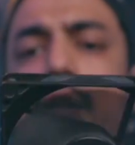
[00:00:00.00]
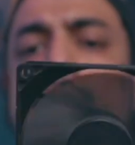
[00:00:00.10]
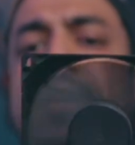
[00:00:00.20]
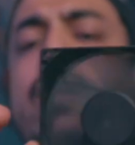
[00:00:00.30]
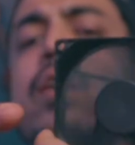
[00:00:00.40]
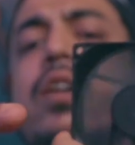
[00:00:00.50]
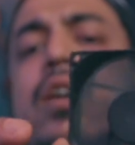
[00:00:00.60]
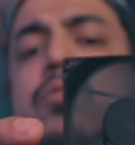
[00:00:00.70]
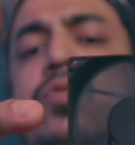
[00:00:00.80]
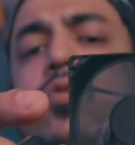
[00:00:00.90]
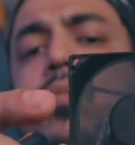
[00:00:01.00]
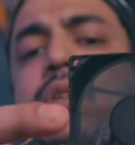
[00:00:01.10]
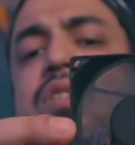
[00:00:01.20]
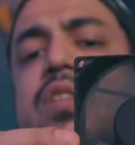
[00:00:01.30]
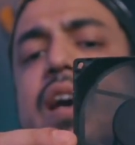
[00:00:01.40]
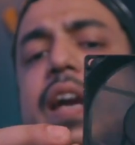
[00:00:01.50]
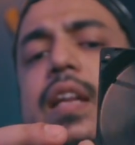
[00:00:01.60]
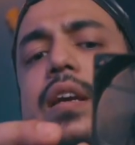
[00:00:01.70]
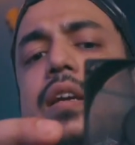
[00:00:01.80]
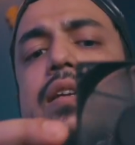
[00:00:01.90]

the air comes from this side